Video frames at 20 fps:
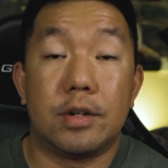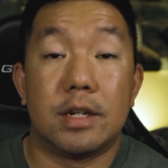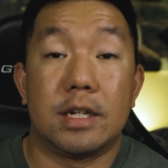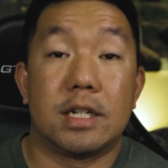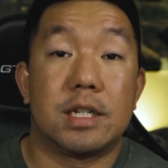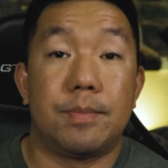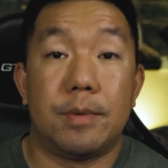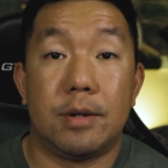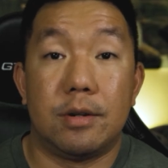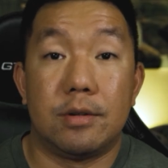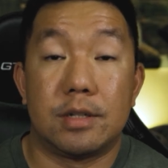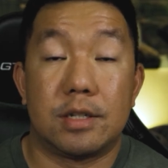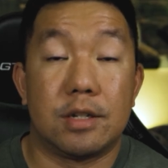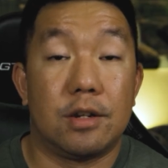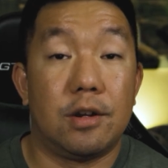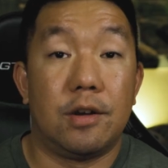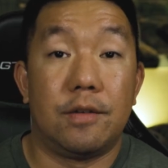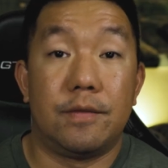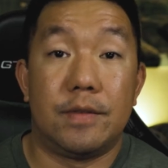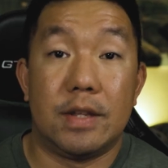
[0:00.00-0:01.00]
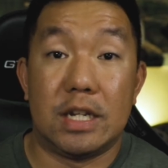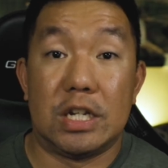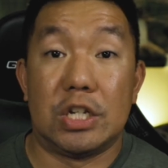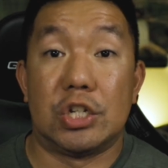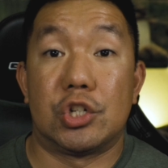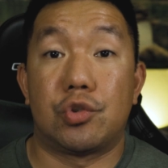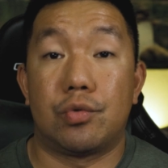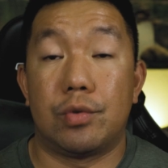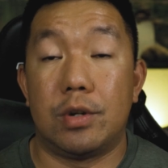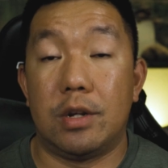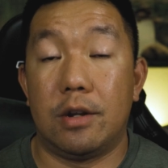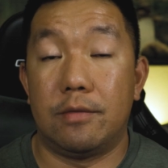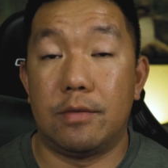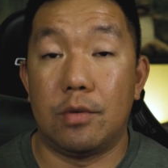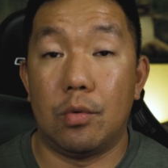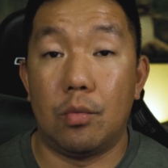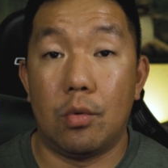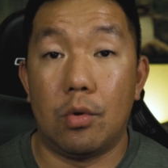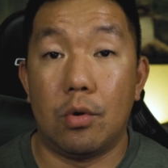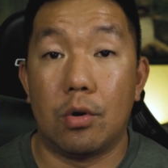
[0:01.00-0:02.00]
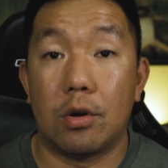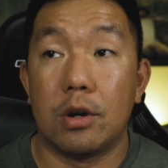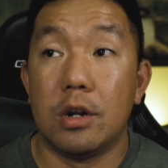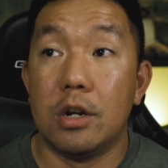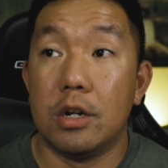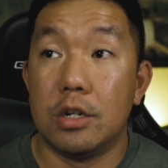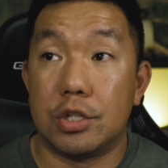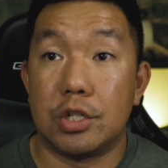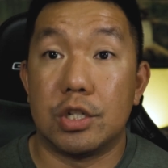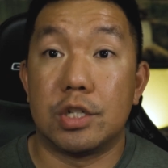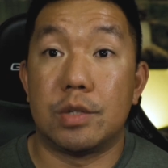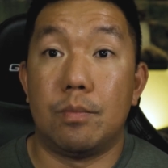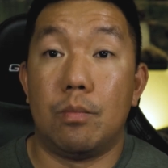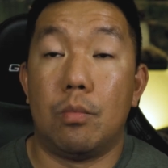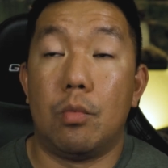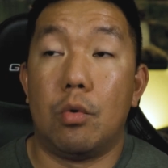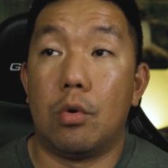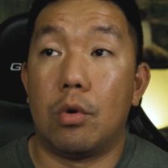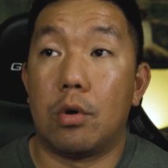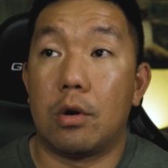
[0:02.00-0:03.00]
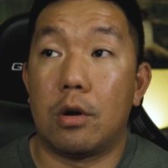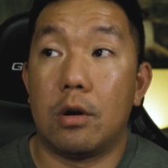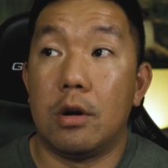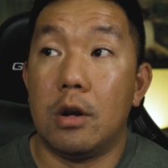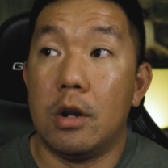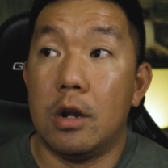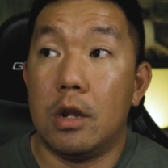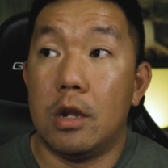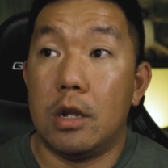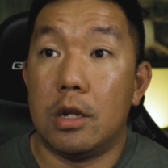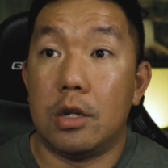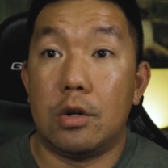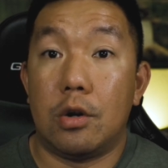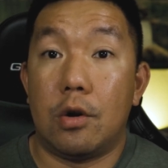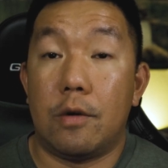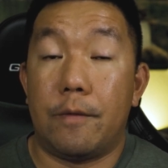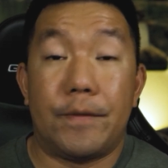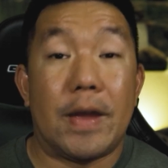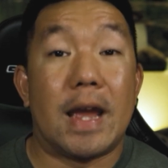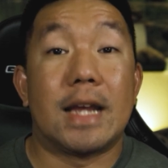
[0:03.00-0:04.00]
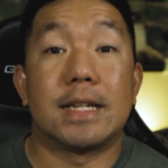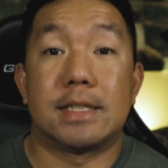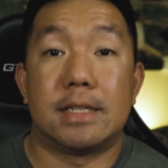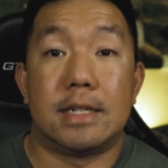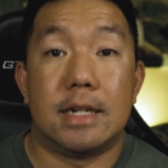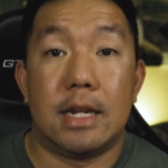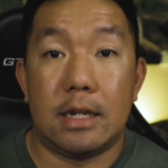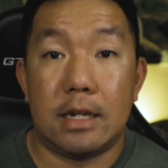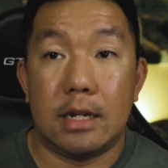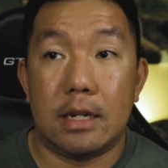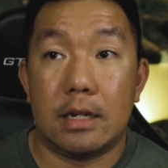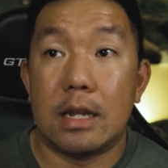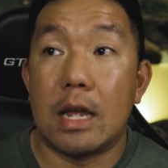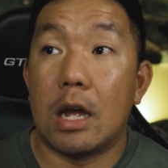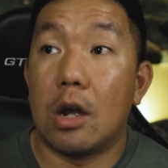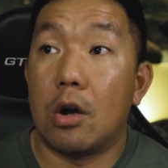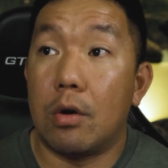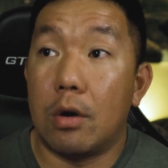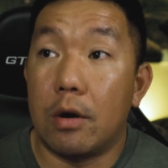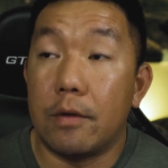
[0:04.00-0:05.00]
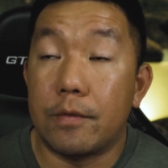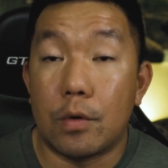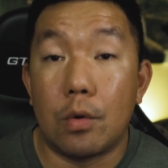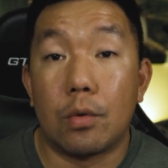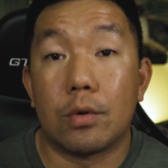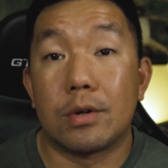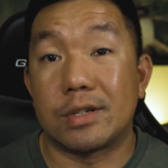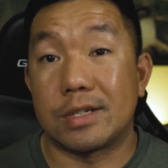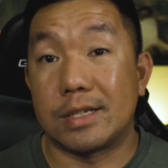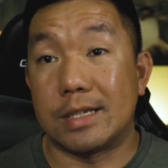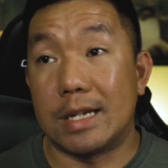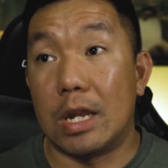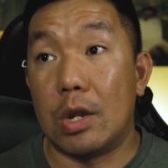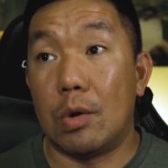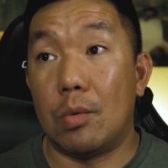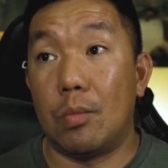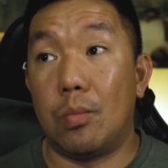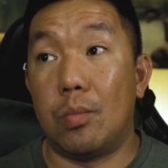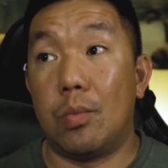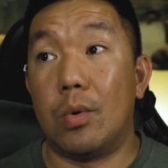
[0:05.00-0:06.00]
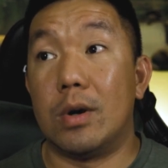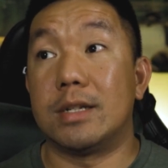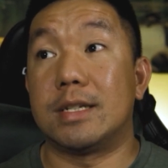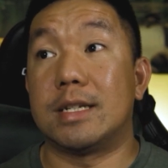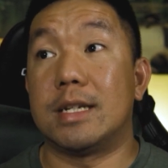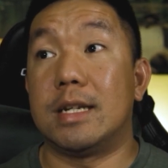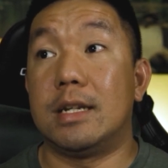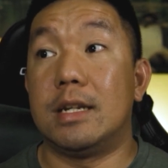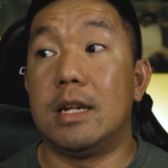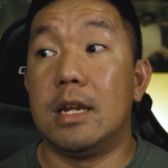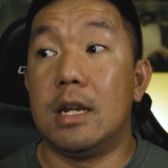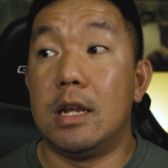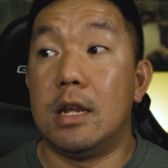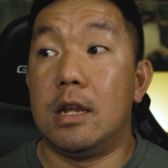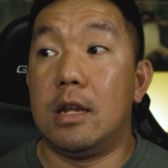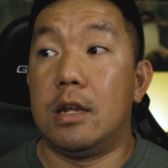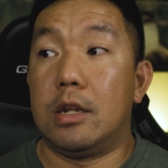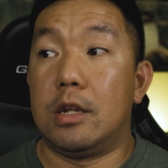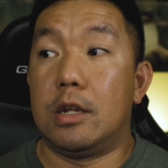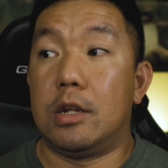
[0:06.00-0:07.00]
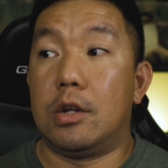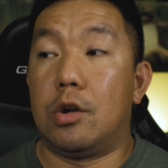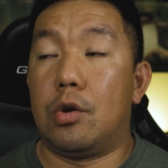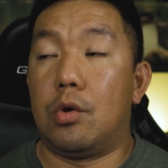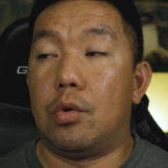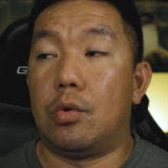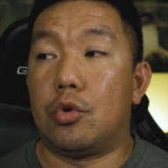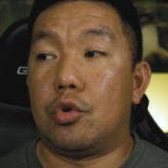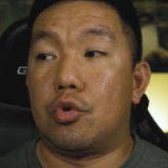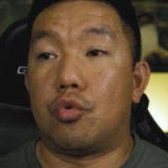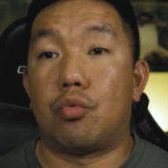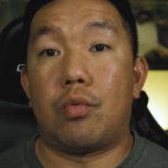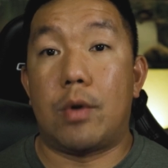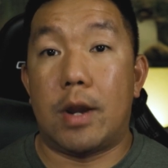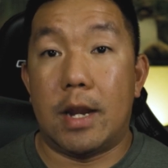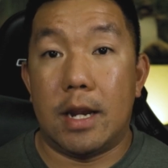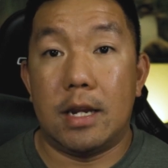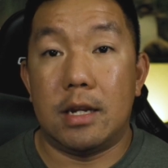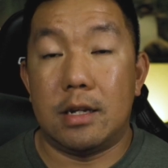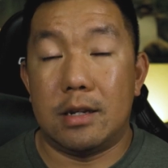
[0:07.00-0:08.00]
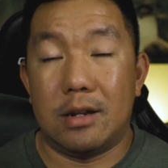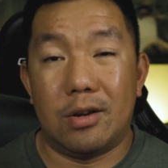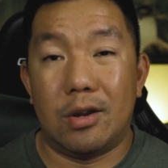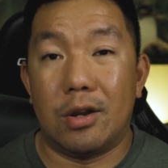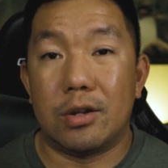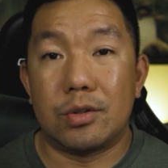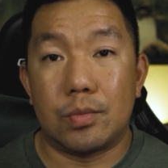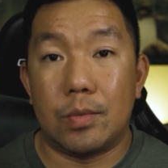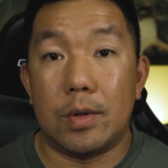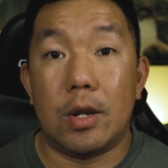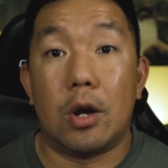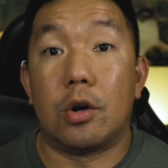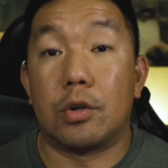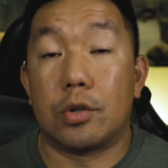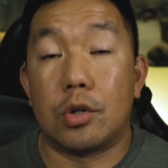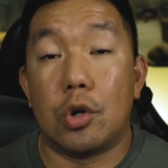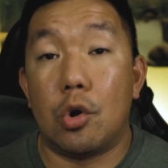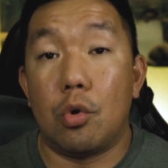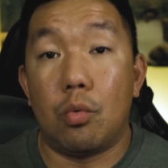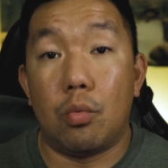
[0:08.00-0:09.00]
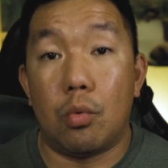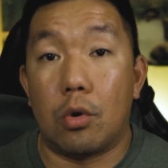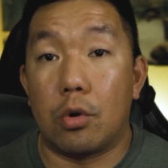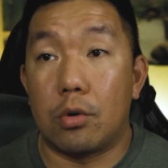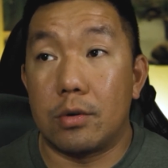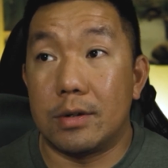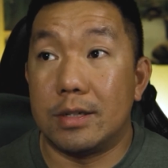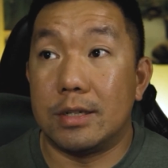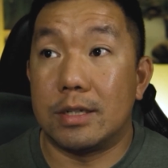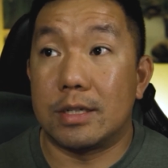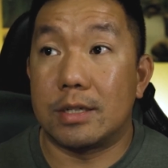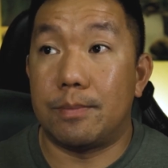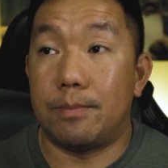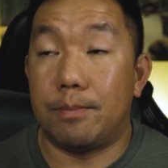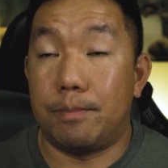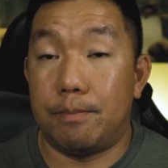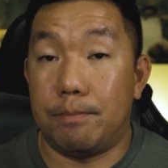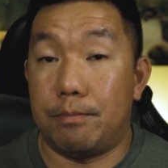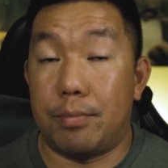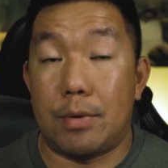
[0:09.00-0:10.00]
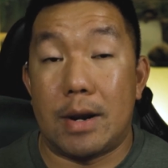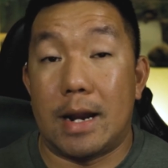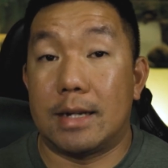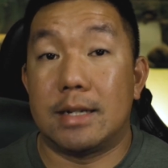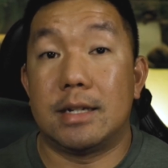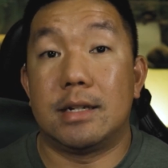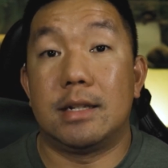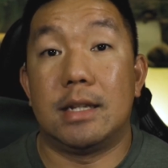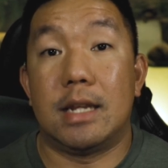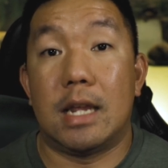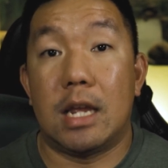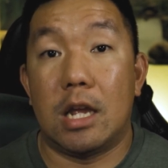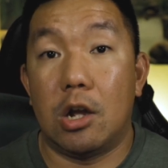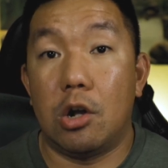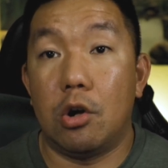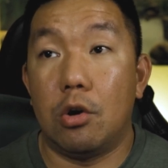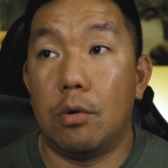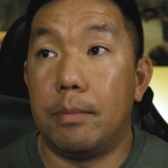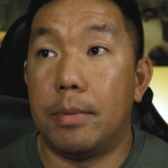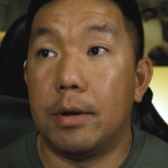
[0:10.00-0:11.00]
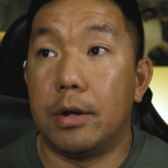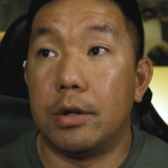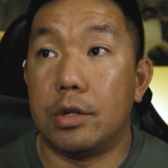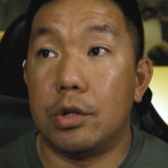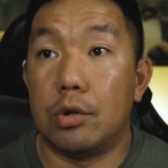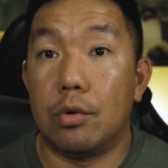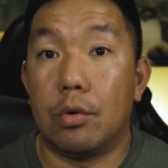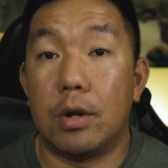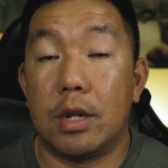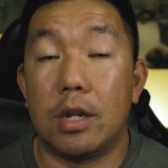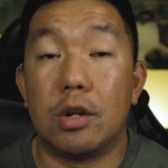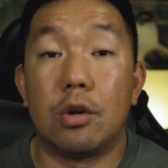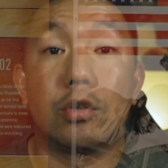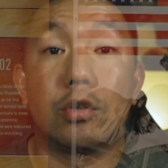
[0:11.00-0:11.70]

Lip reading: experience of the history of the war just more fascinating. Now, of course, it wasn't great. As we all know, war is practically hell, but it